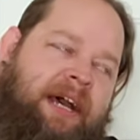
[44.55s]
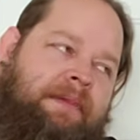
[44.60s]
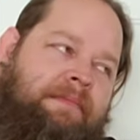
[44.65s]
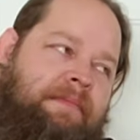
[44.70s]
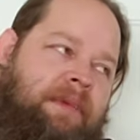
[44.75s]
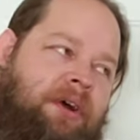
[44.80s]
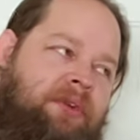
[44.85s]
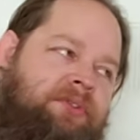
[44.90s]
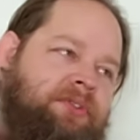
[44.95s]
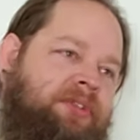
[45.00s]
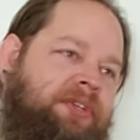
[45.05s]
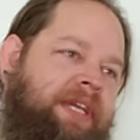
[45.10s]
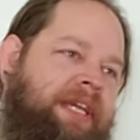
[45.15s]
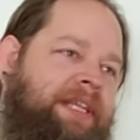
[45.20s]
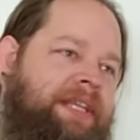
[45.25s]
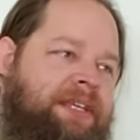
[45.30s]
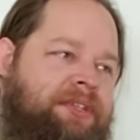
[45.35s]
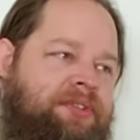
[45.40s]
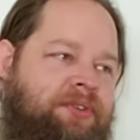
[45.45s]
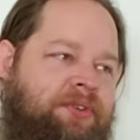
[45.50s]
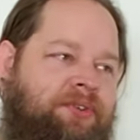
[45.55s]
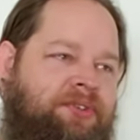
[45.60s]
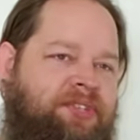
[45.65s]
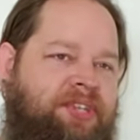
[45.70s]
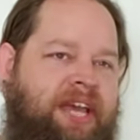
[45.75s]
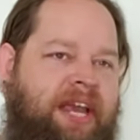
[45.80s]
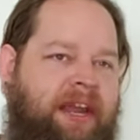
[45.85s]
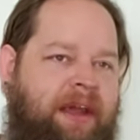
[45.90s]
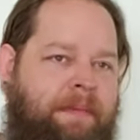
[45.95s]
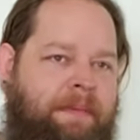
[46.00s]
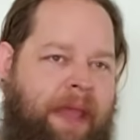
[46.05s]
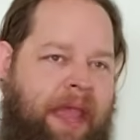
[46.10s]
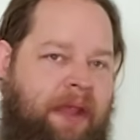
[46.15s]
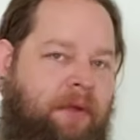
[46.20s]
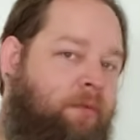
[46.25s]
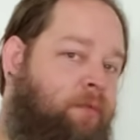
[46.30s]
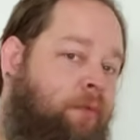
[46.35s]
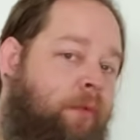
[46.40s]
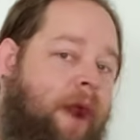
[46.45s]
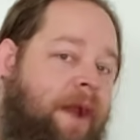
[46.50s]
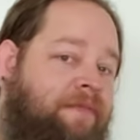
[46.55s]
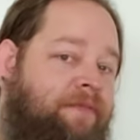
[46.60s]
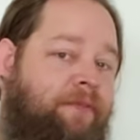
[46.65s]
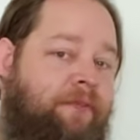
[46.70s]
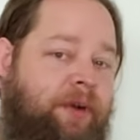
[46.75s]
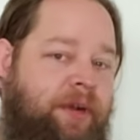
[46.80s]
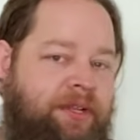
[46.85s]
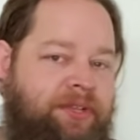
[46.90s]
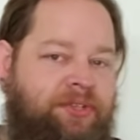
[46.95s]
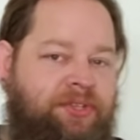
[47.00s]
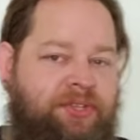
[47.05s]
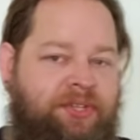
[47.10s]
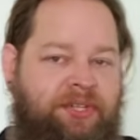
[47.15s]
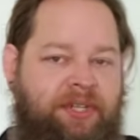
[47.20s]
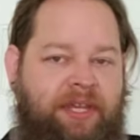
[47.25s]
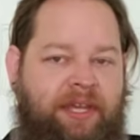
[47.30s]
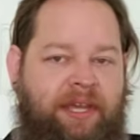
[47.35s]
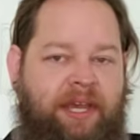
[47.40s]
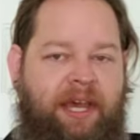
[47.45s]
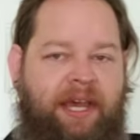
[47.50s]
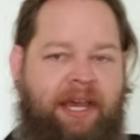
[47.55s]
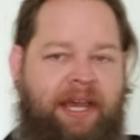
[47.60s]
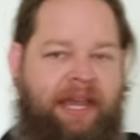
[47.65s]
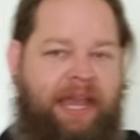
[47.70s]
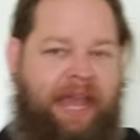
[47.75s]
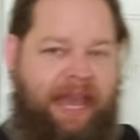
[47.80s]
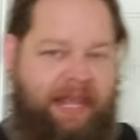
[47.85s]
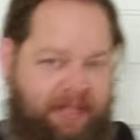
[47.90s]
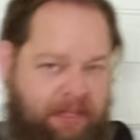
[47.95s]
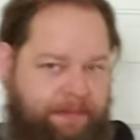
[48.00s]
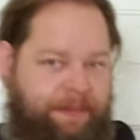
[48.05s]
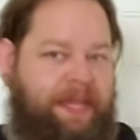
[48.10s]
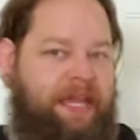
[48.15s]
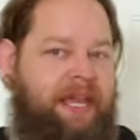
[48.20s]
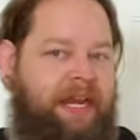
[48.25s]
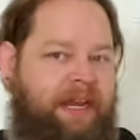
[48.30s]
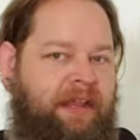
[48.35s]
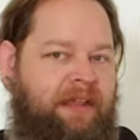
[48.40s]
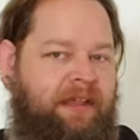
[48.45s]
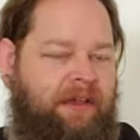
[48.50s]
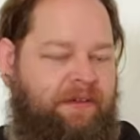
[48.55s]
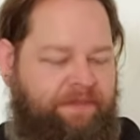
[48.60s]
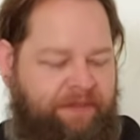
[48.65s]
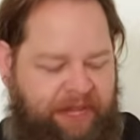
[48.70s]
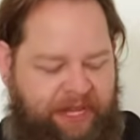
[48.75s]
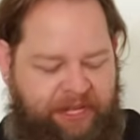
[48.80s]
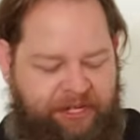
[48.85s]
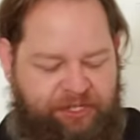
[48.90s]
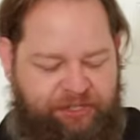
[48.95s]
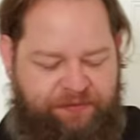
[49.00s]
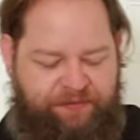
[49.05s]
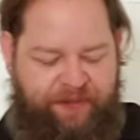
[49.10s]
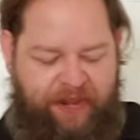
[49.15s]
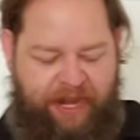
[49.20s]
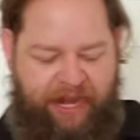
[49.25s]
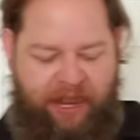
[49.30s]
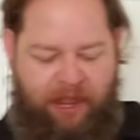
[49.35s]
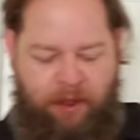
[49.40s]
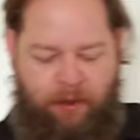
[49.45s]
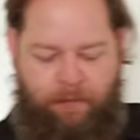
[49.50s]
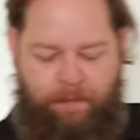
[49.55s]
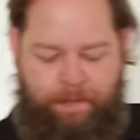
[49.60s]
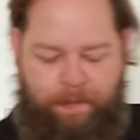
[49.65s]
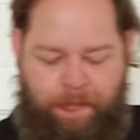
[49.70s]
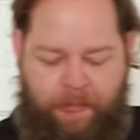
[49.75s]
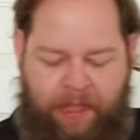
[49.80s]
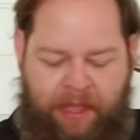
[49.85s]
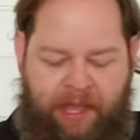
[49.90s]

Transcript: Mostly this will set up a reference at the beginning of each video